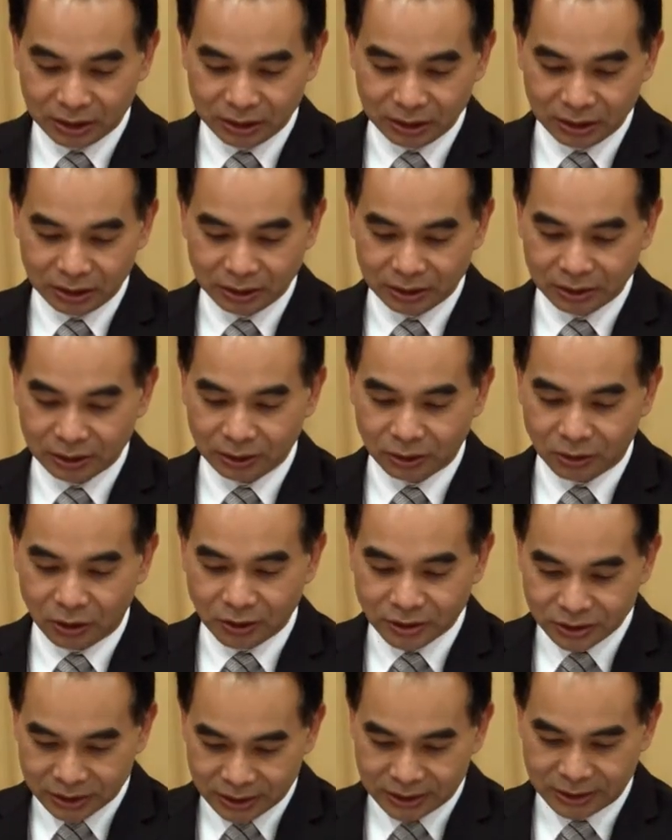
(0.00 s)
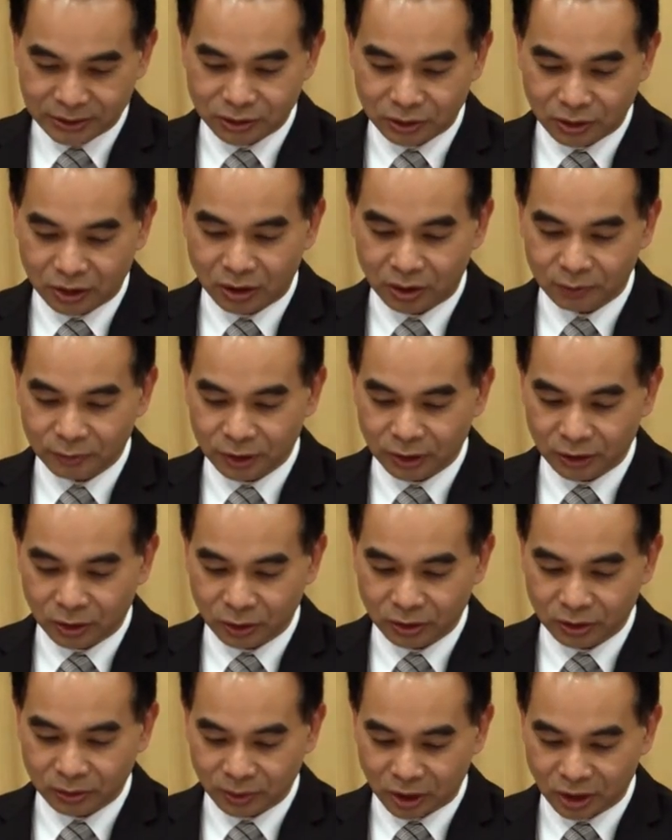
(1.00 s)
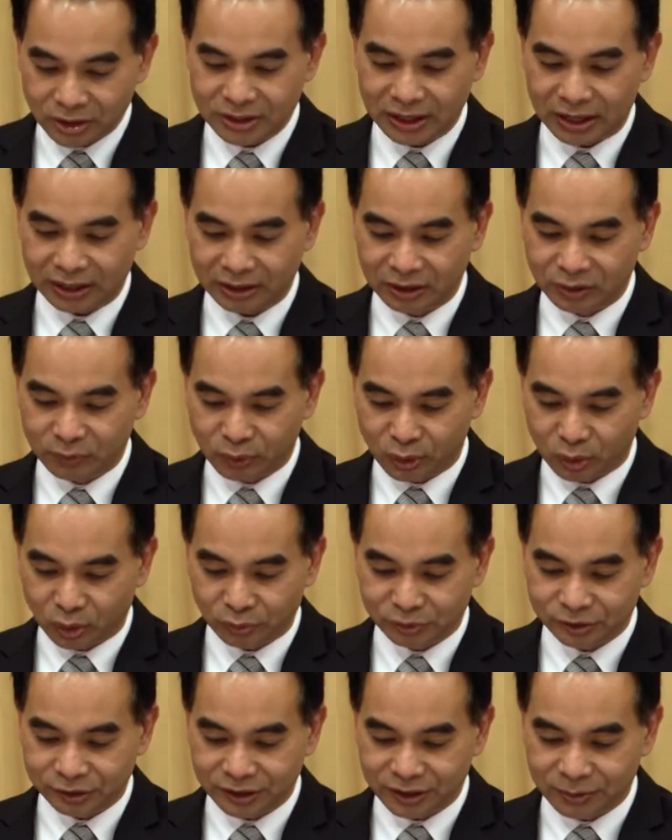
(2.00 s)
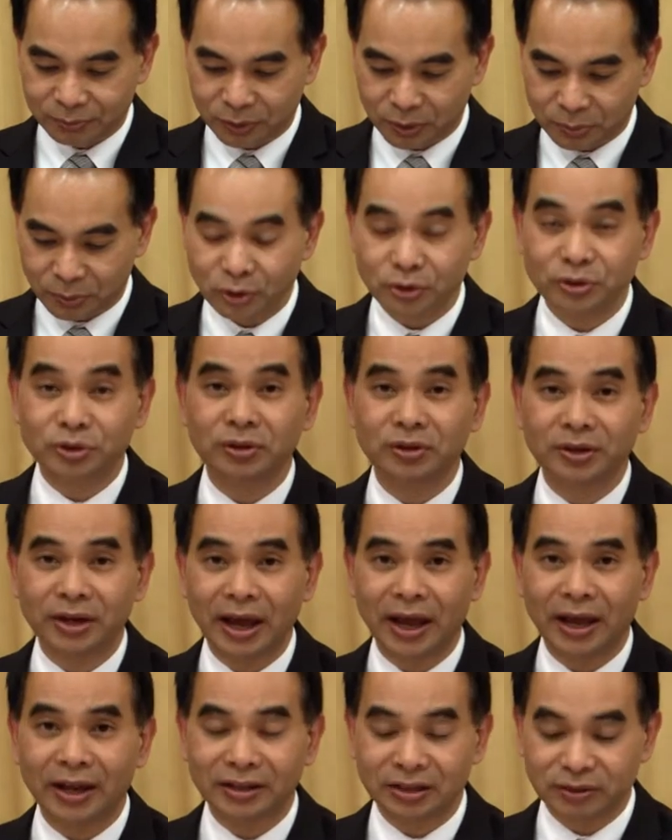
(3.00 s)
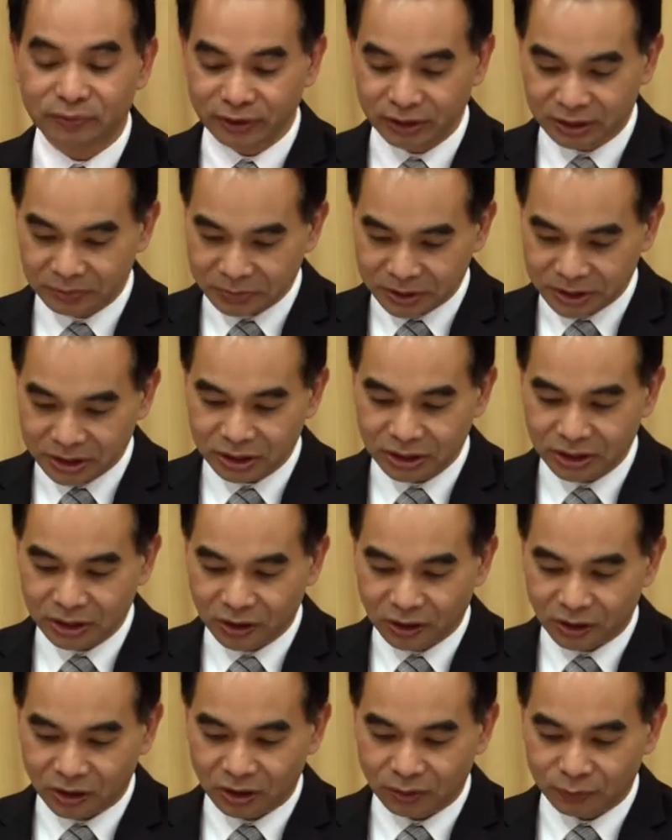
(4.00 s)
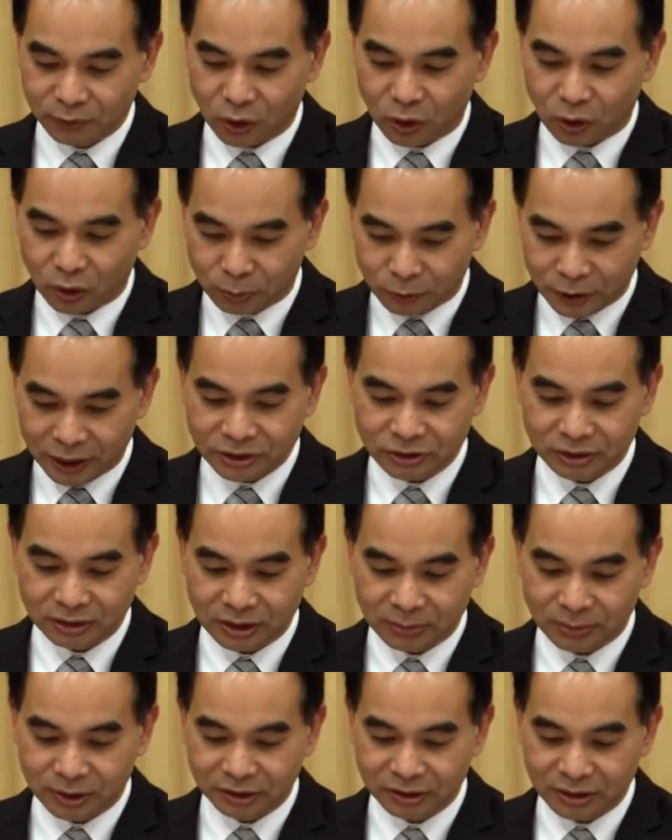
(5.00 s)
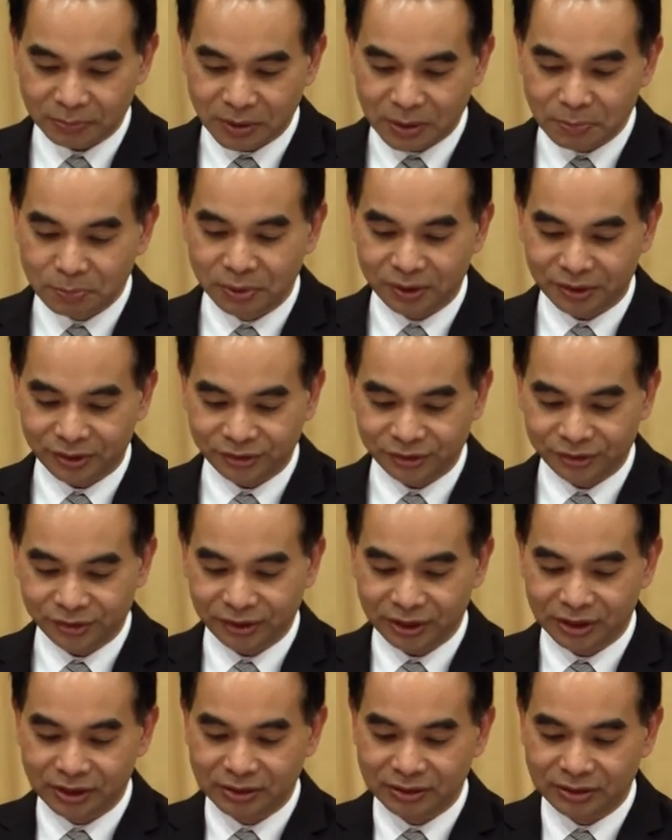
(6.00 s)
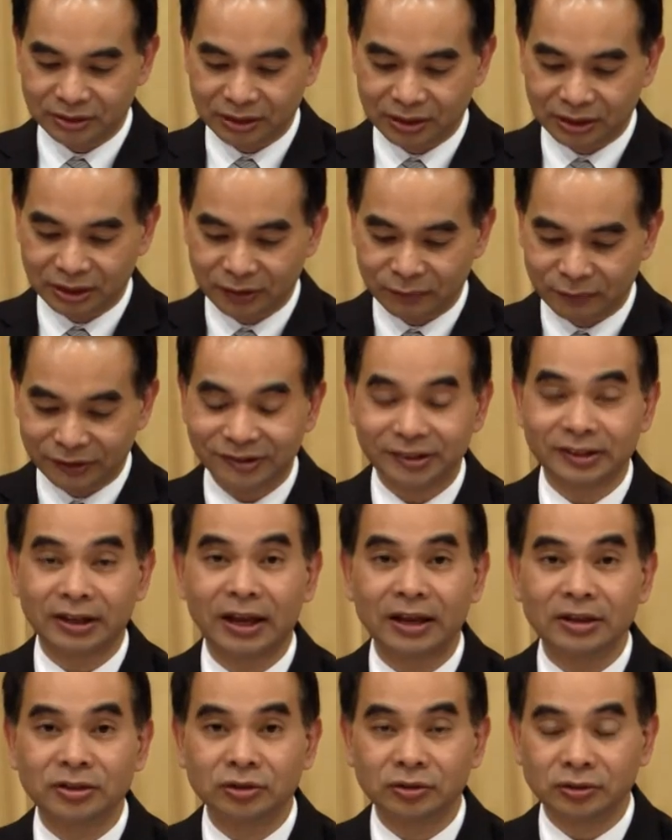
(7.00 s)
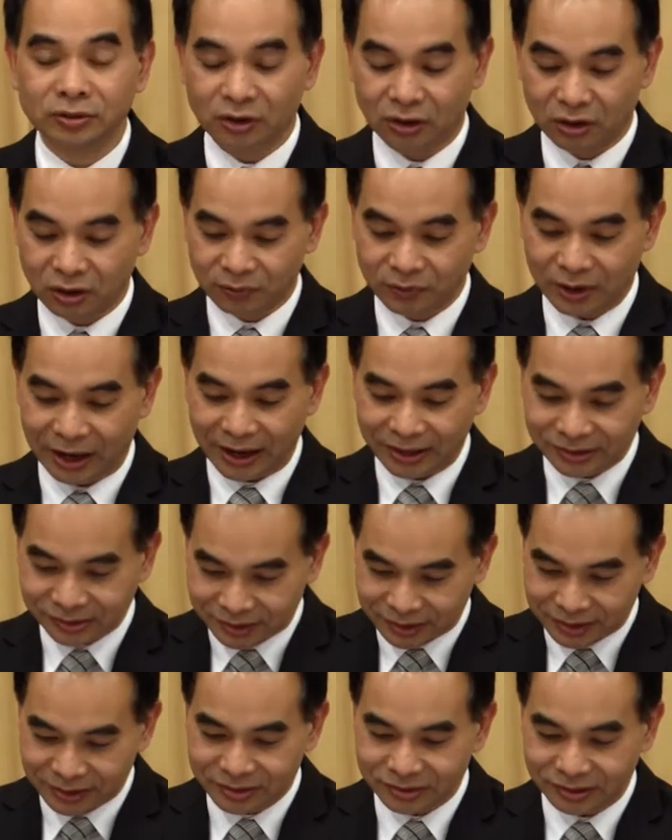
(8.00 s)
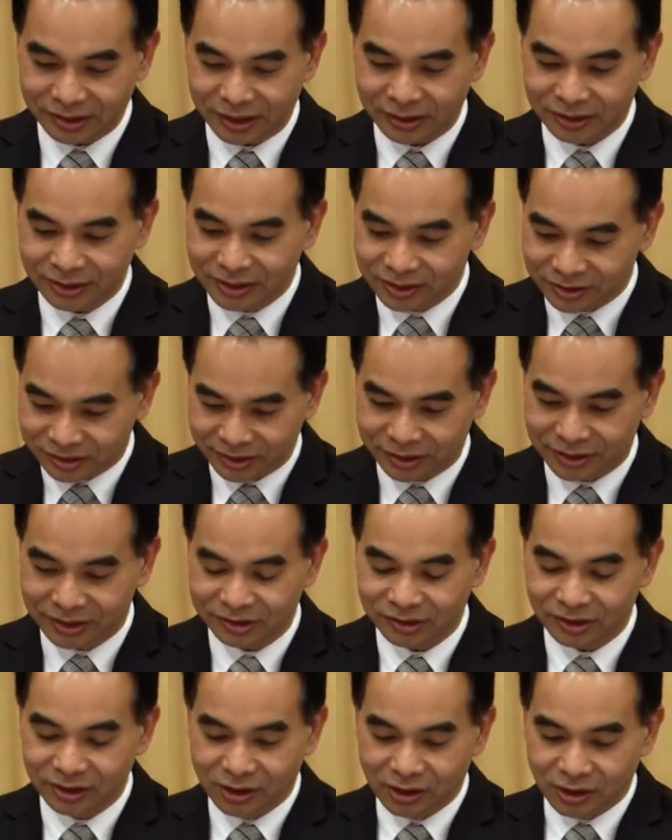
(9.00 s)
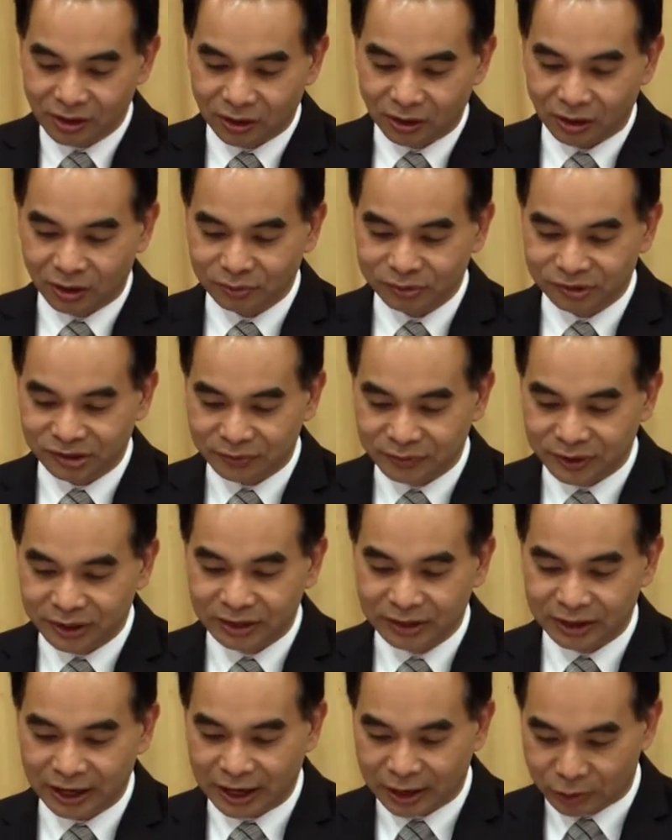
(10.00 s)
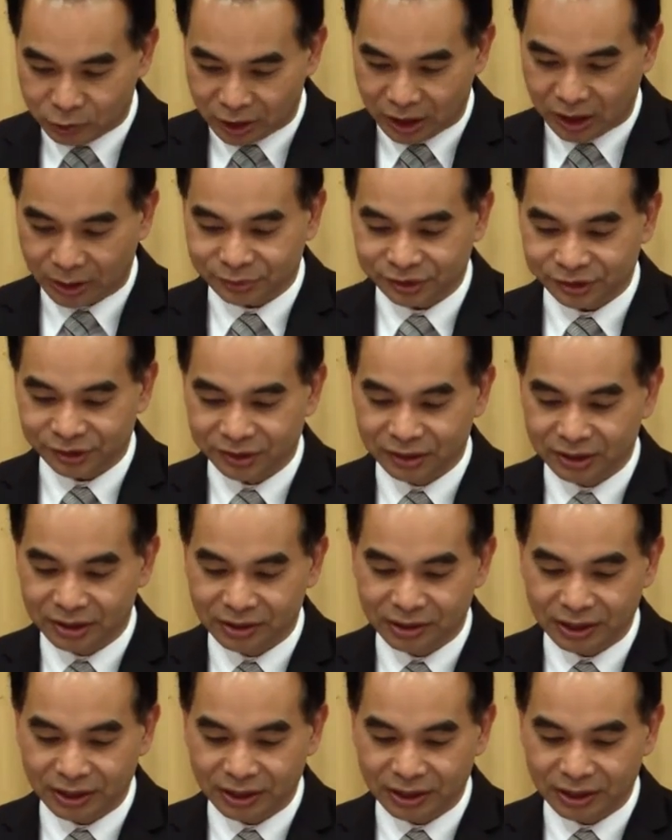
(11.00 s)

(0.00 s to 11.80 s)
The content of the Code of Conduct involves the promotion and development of cooperation among the members in the investigation of accidents and incidents of civilian aircrafts in